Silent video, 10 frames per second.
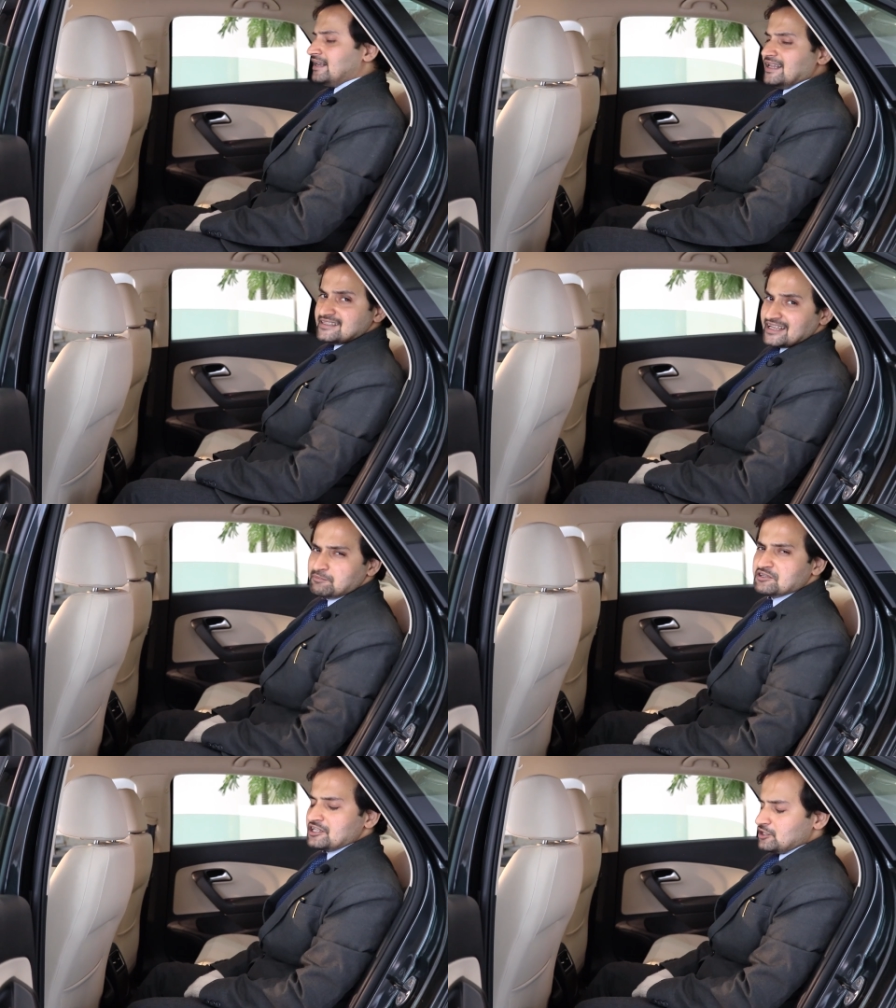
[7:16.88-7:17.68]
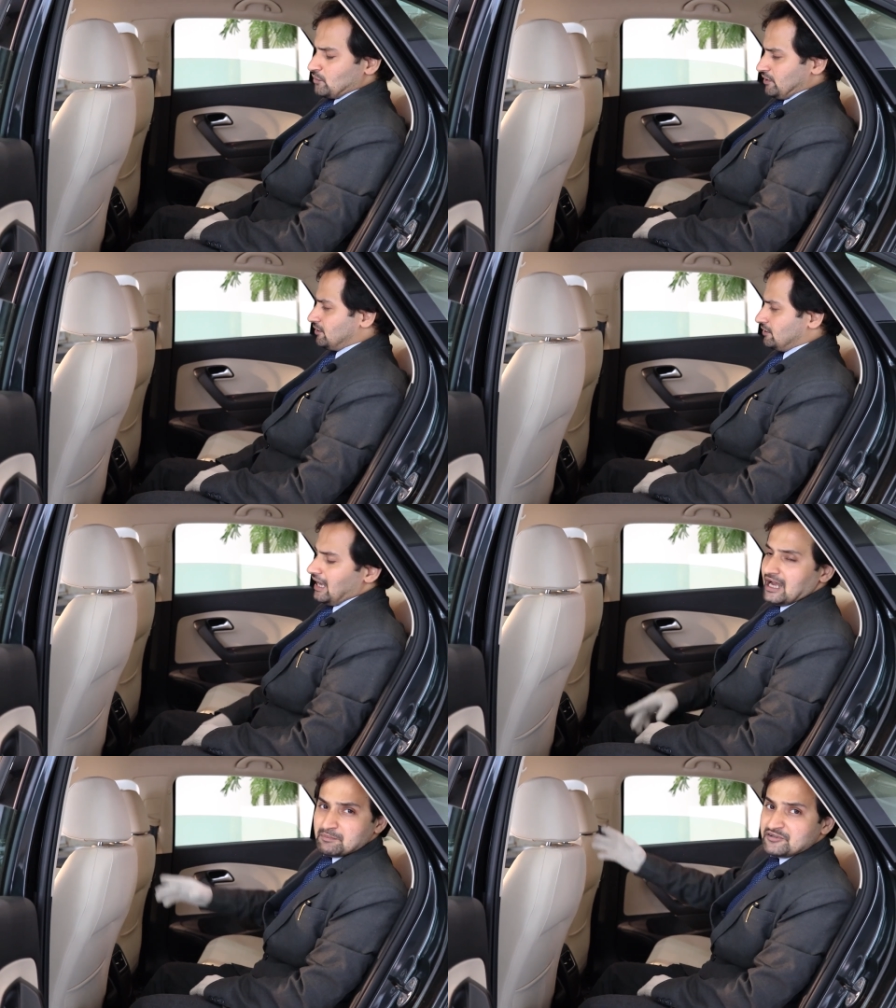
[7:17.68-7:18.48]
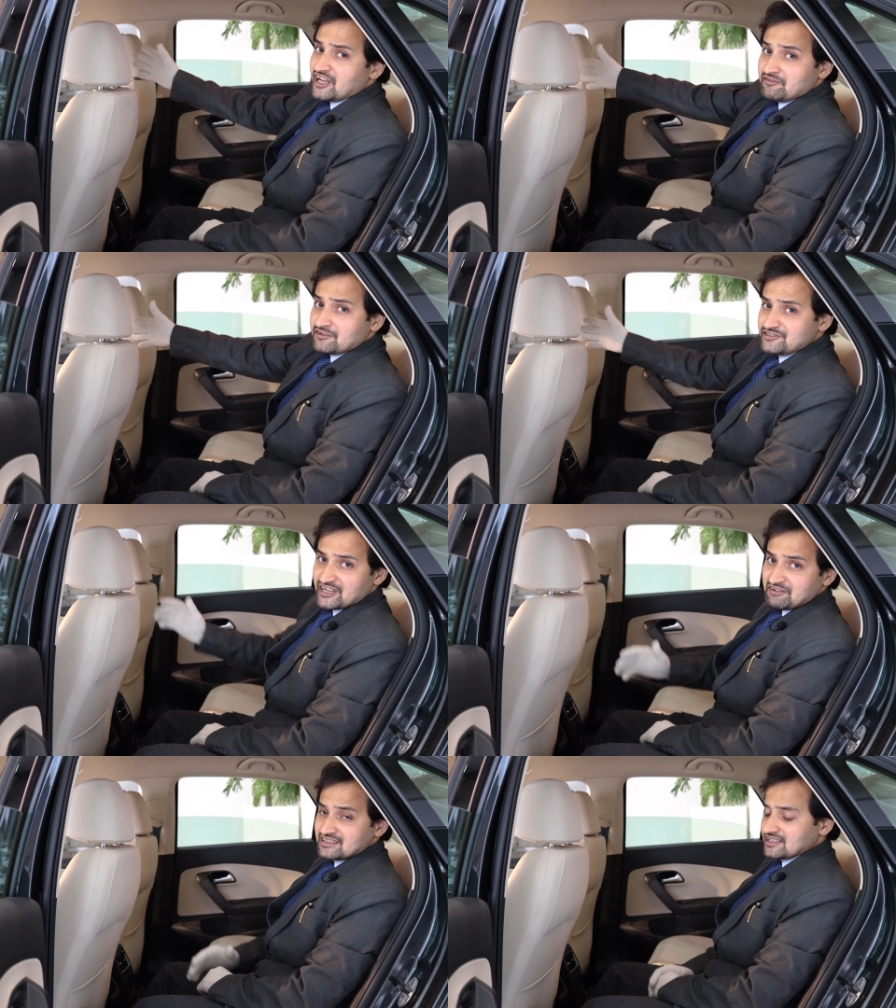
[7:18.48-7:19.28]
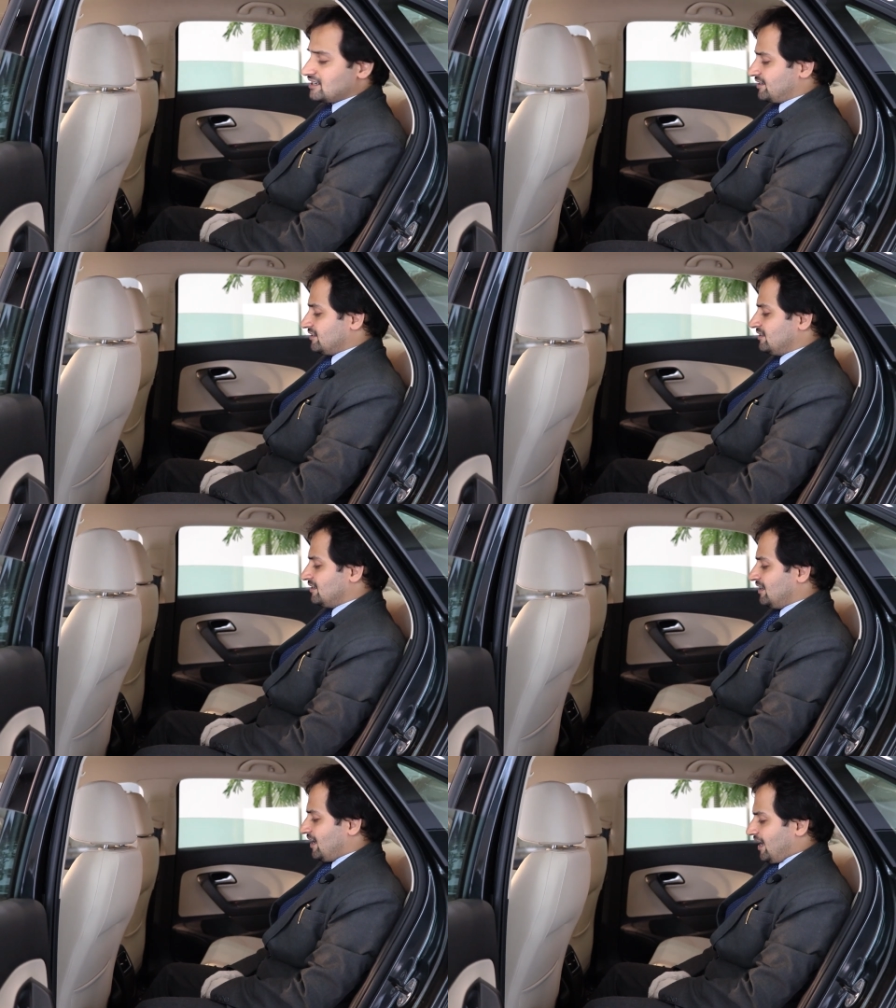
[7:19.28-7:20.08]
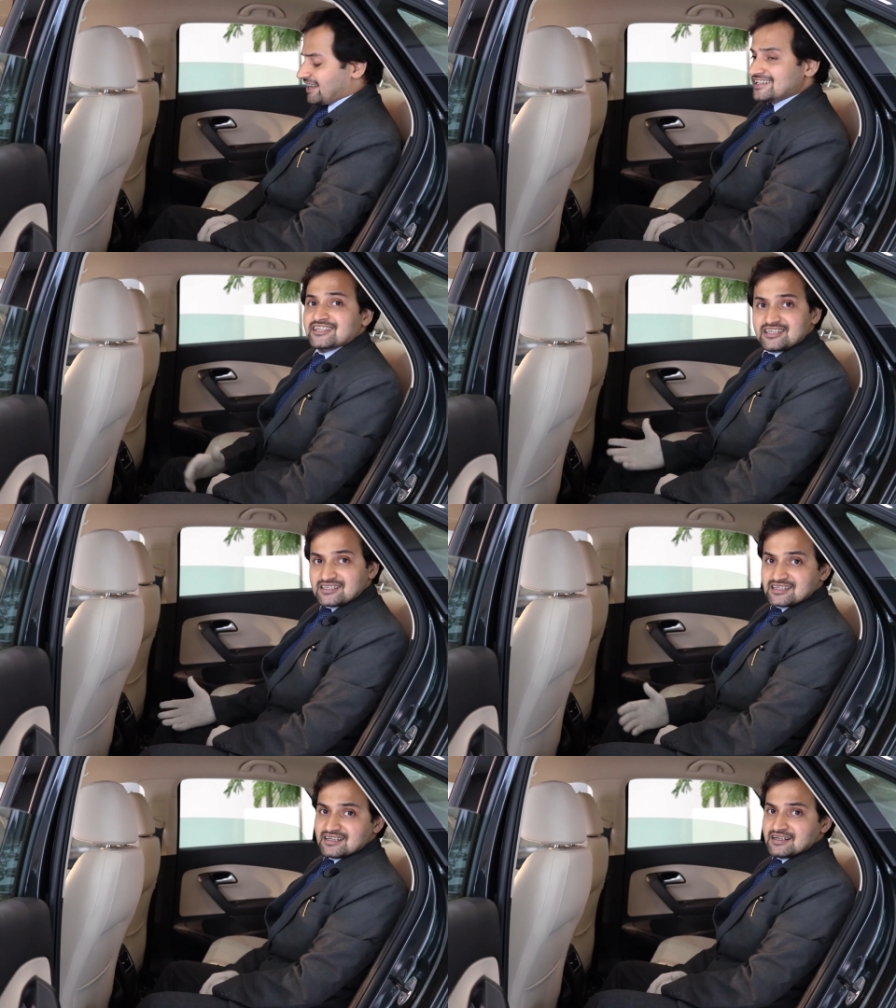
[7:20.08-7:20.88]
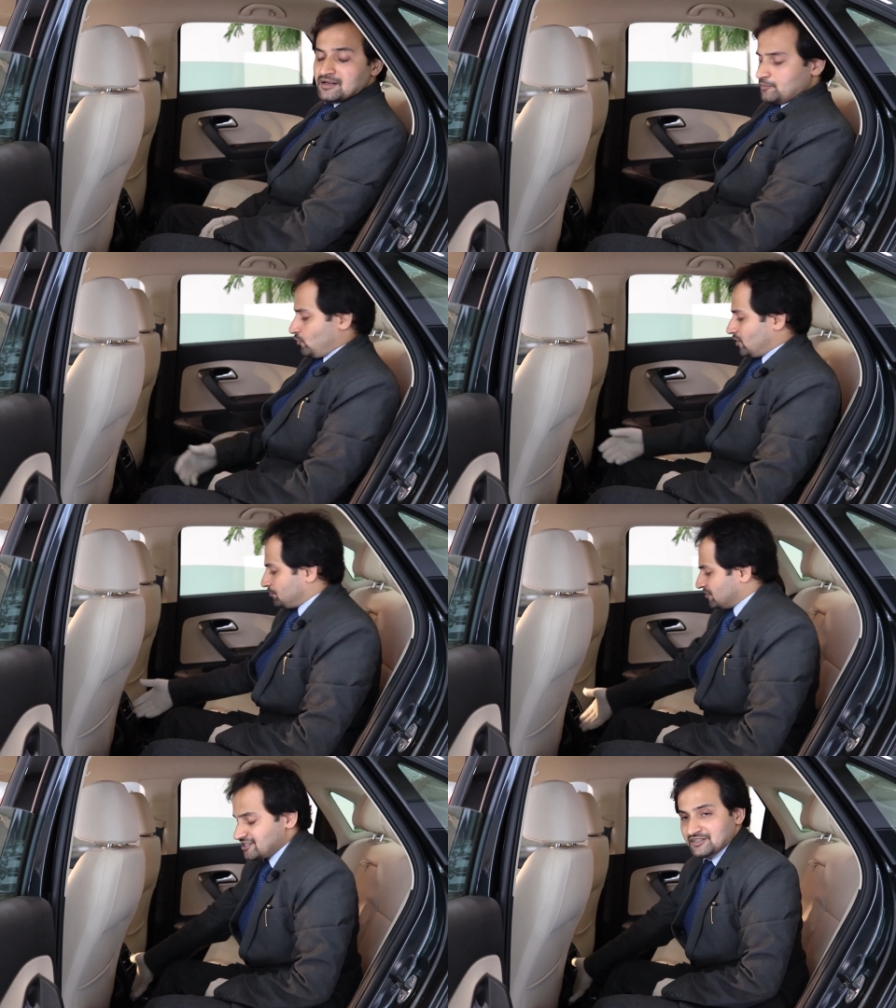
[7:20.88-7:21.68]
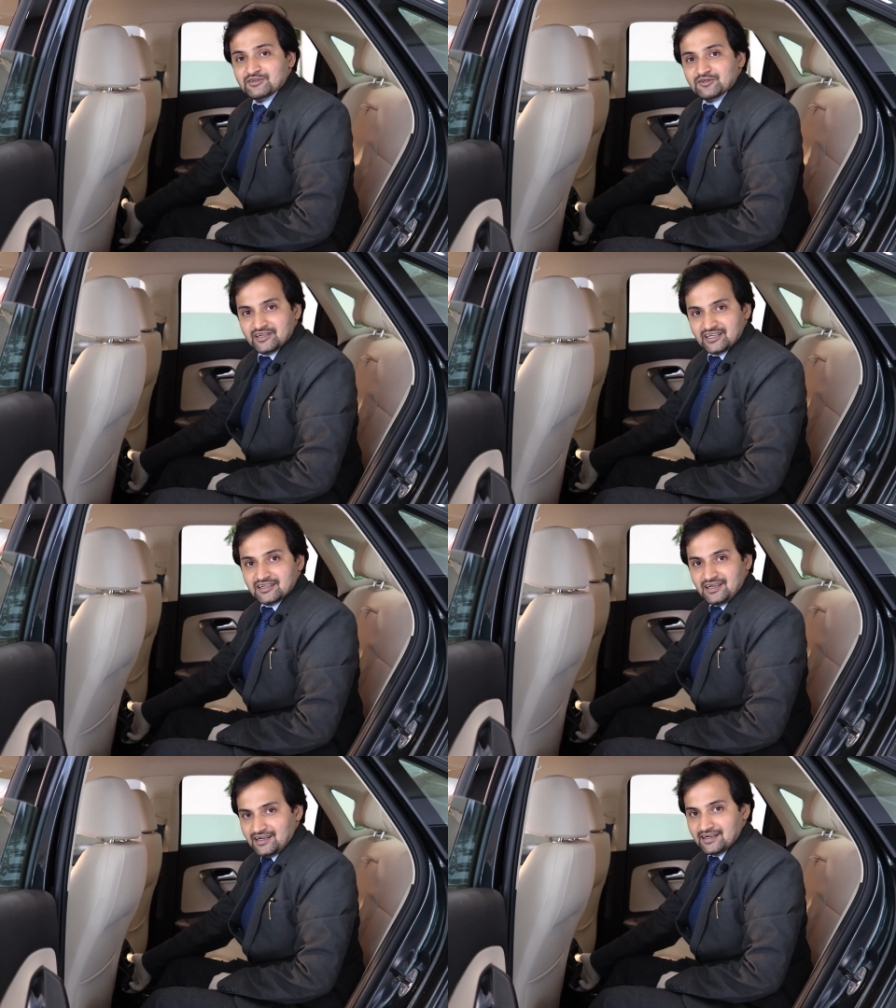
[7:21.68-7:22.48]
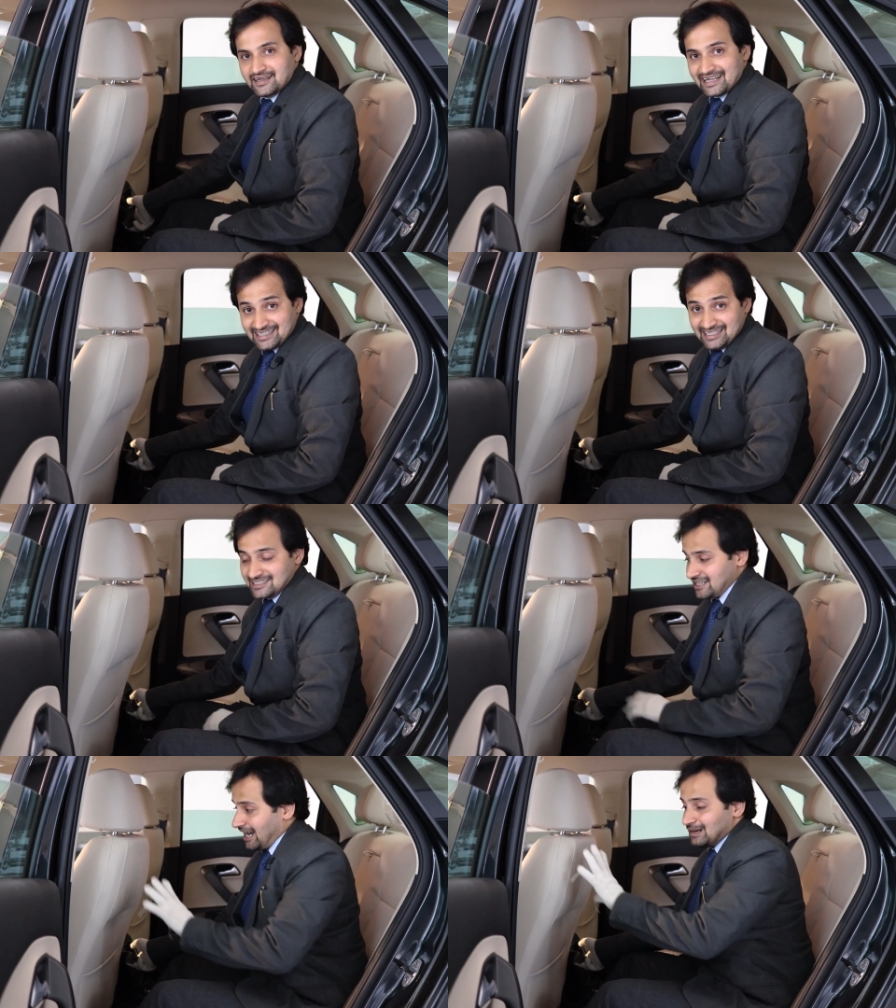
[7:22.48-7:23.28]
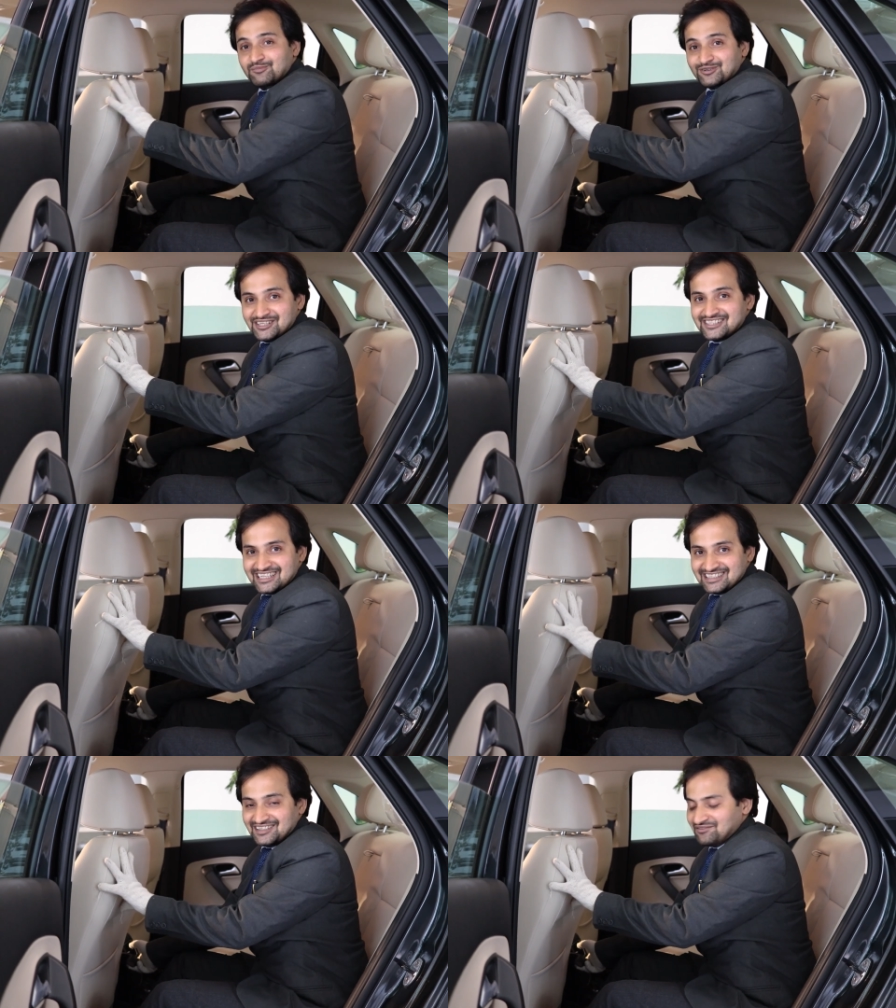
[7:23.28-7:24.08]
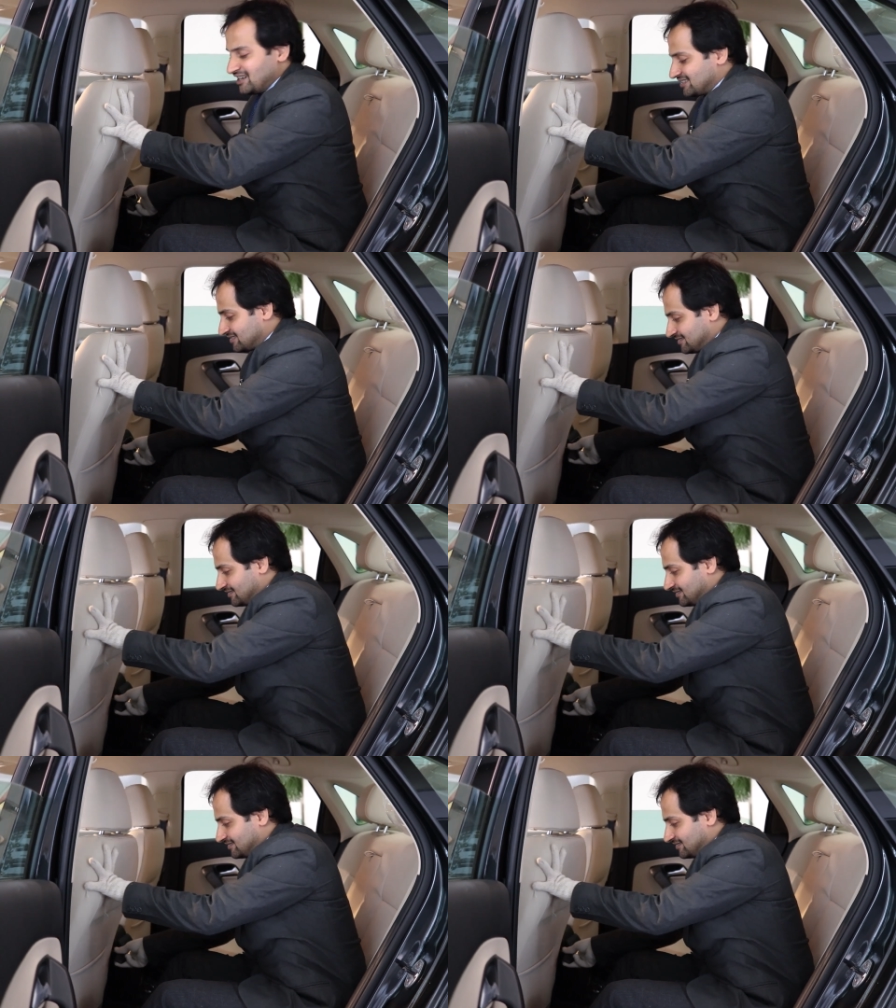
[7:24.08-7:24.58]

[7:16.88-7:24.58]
Let's say I'm sitting over here and my driver is driving the car. I can just pull up this lever over here like this. I'll push the seat in the front.